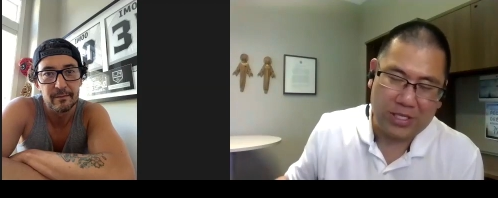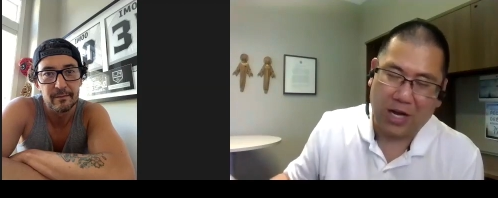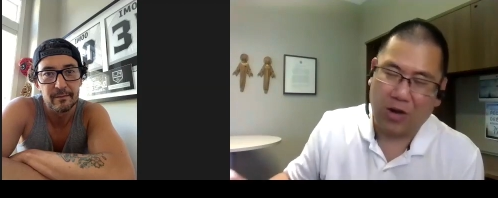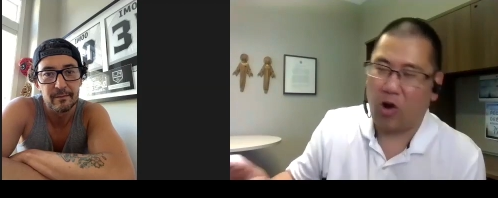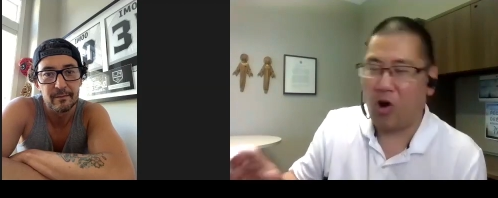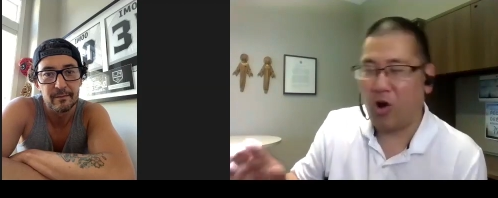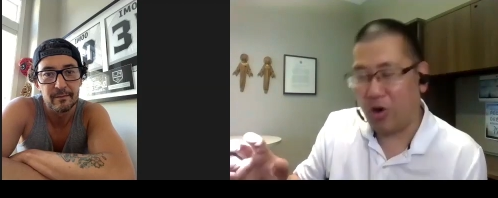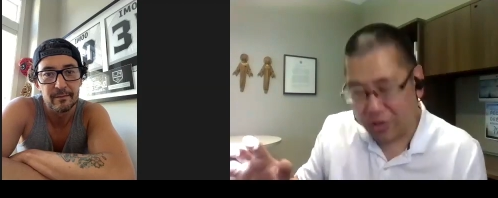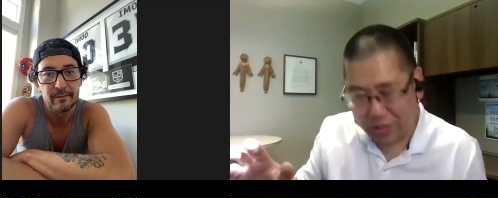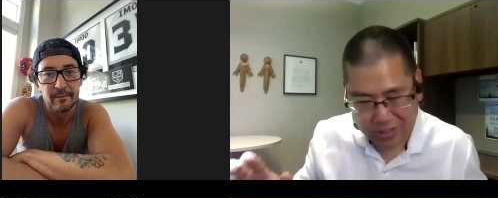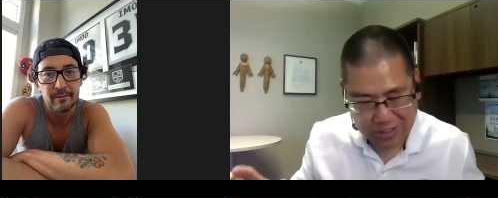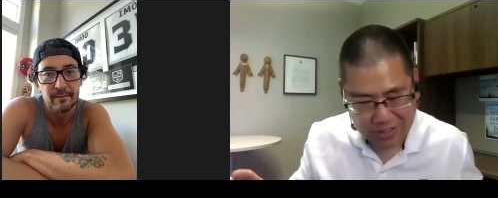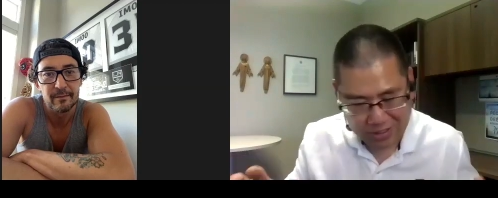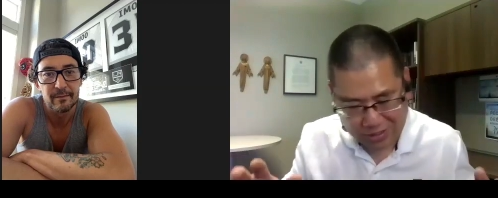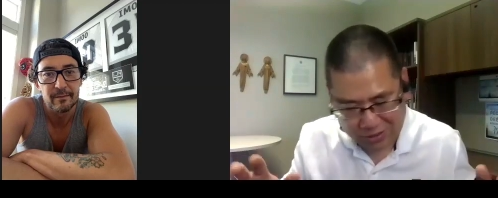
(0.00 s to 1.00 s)
Speaker 1: tell all the
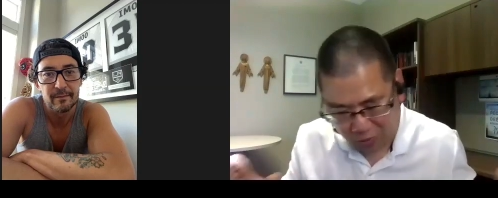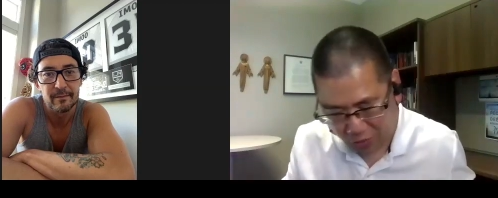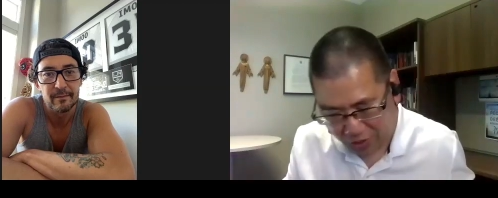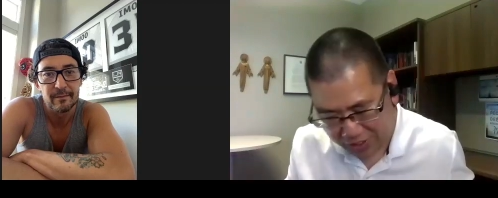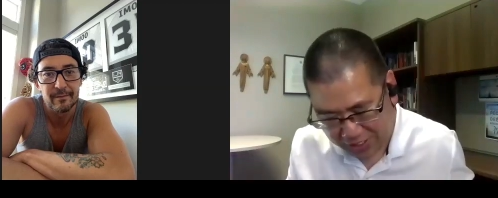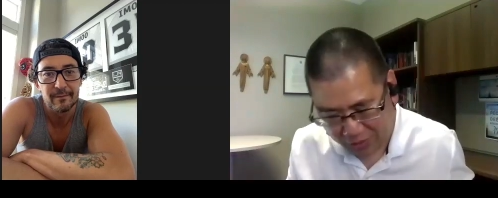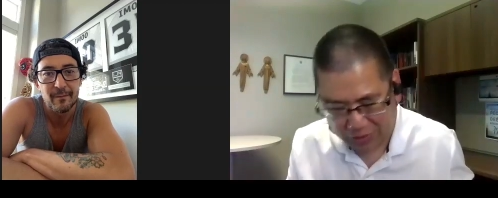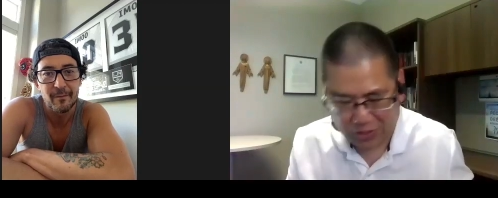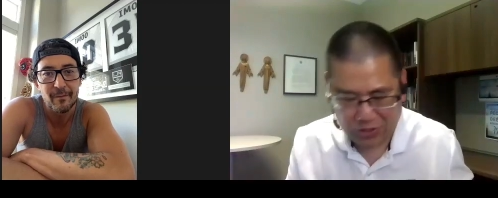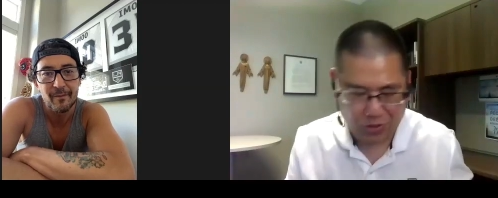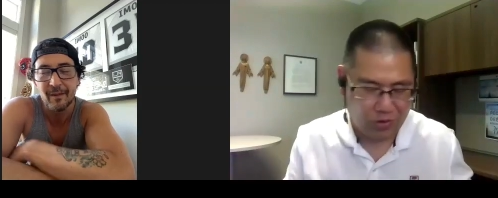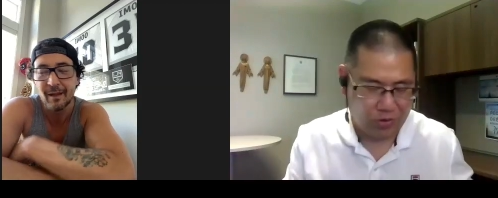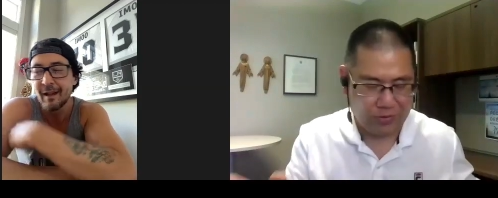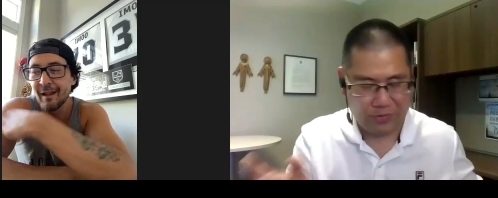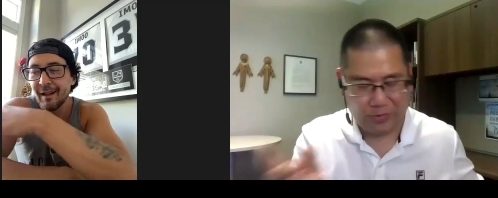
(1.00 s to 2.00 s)
stories that we
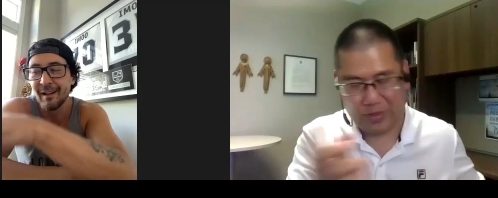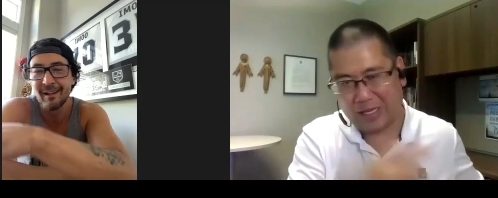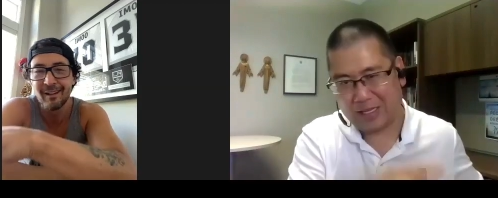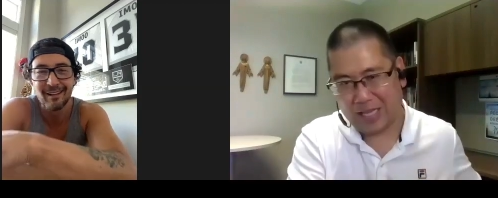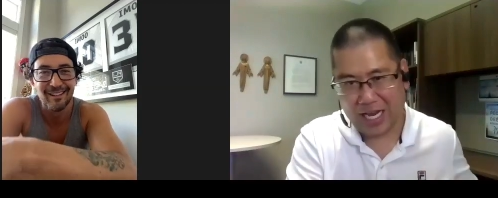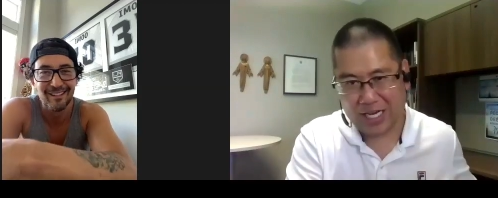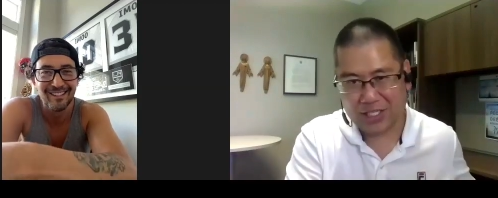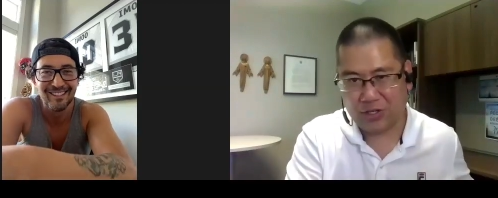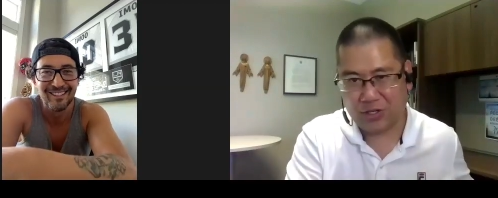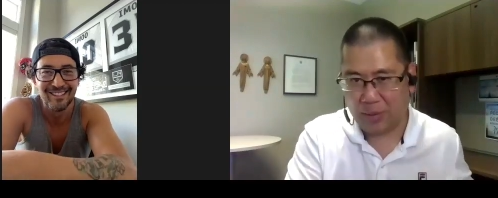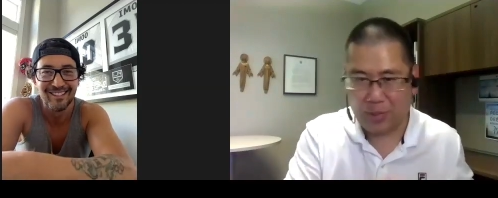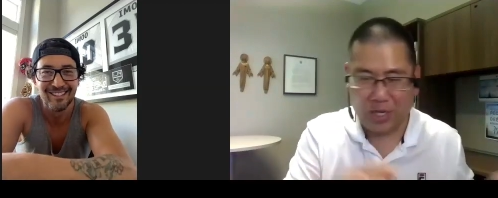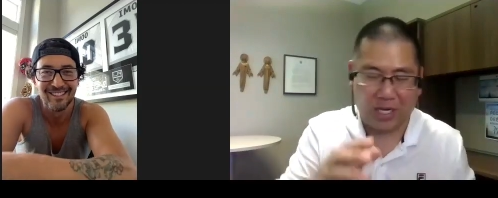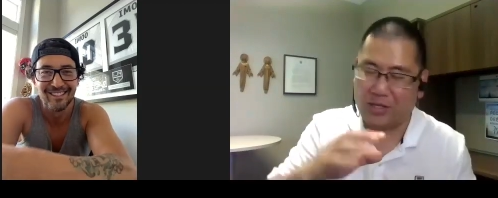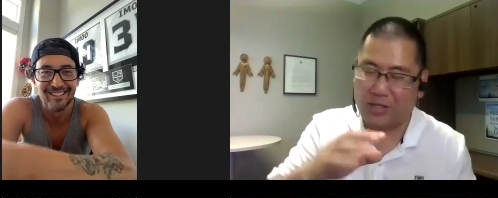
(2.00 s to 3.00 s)
told uh, last year.
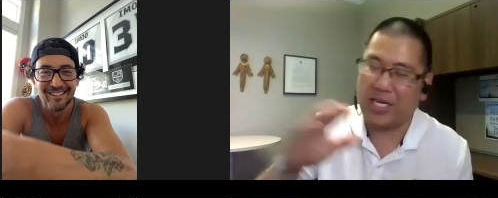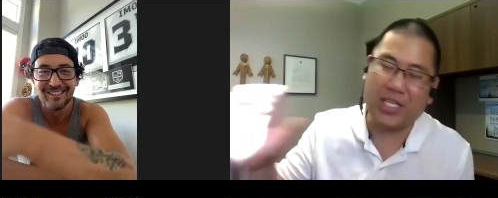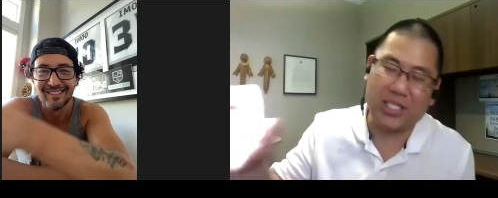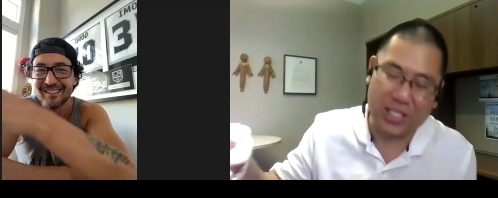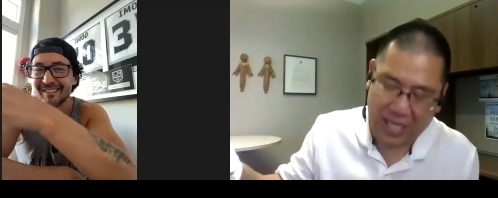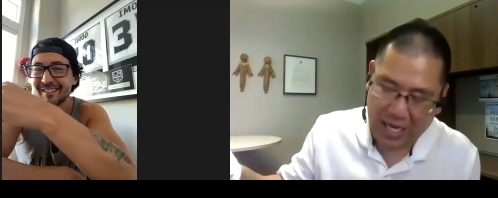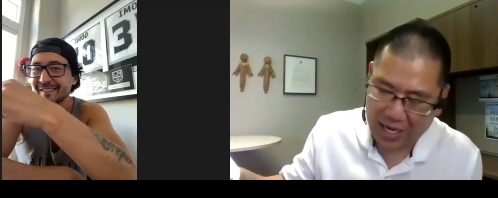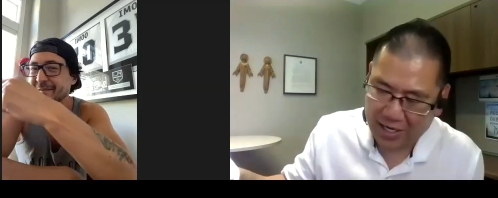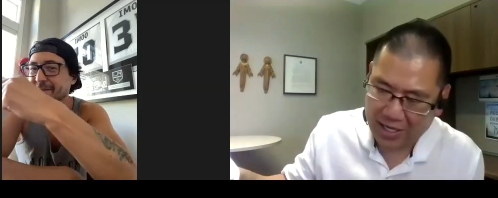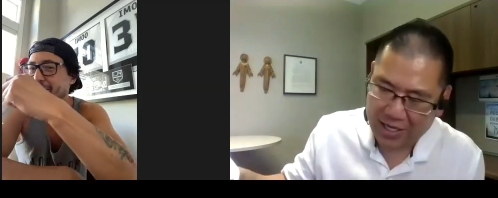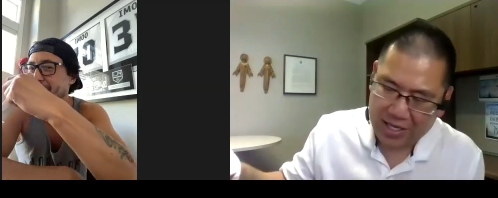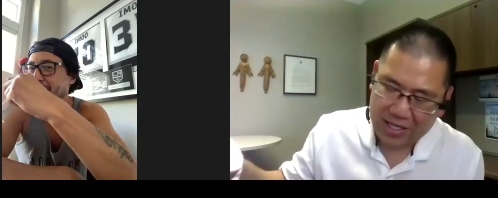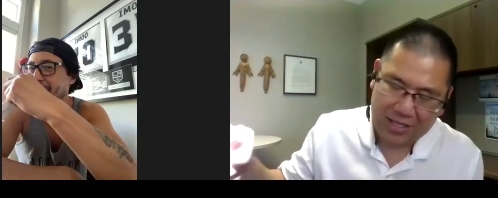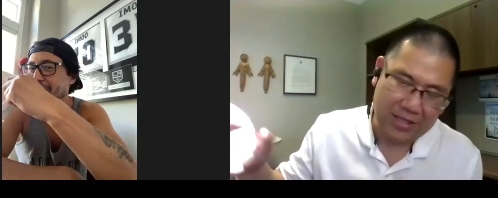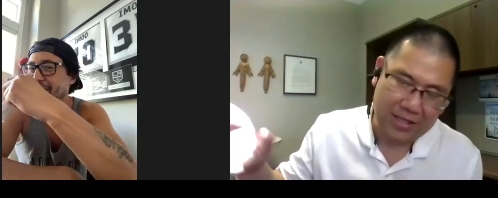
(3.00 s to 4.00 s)
I'm going to link to that
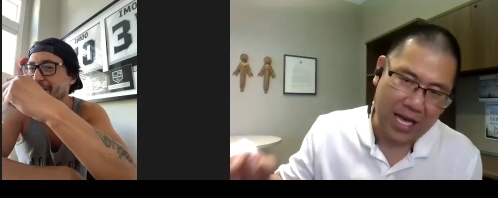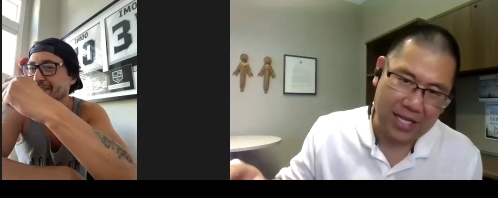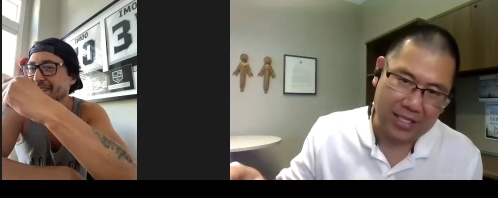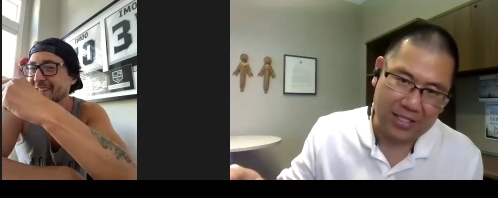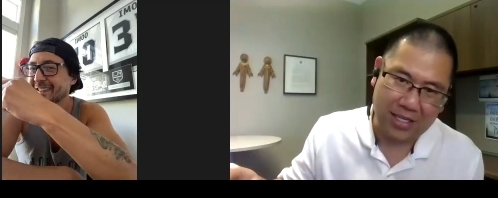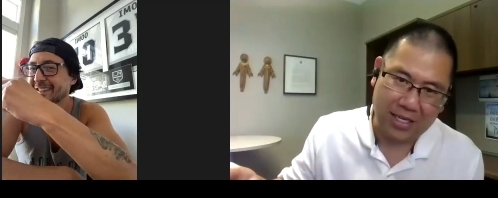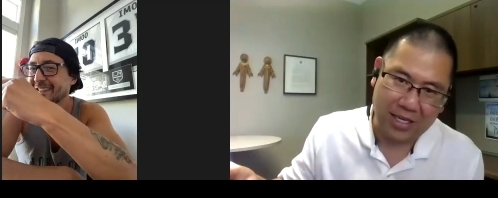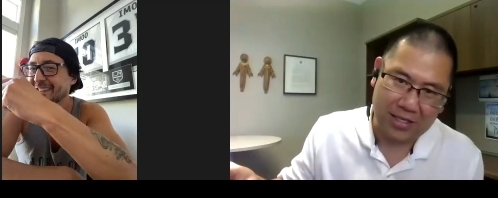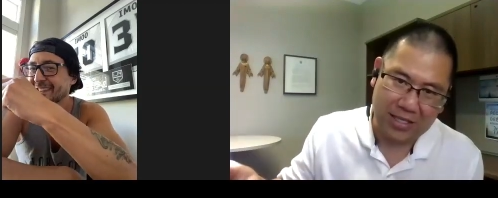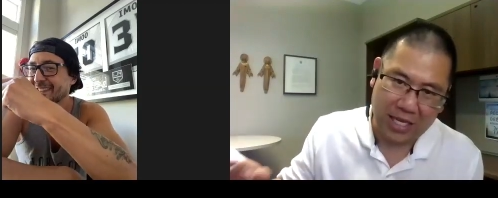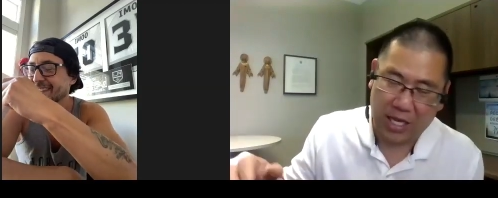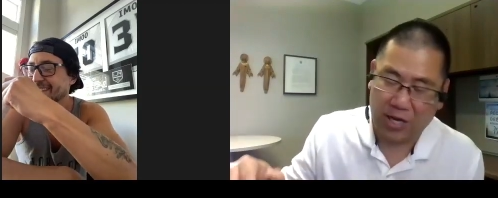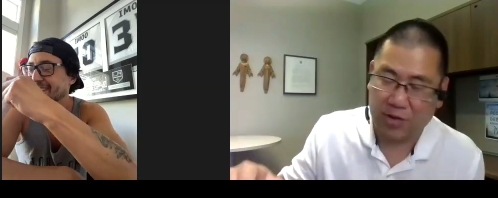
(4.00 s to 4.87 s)
that uh, that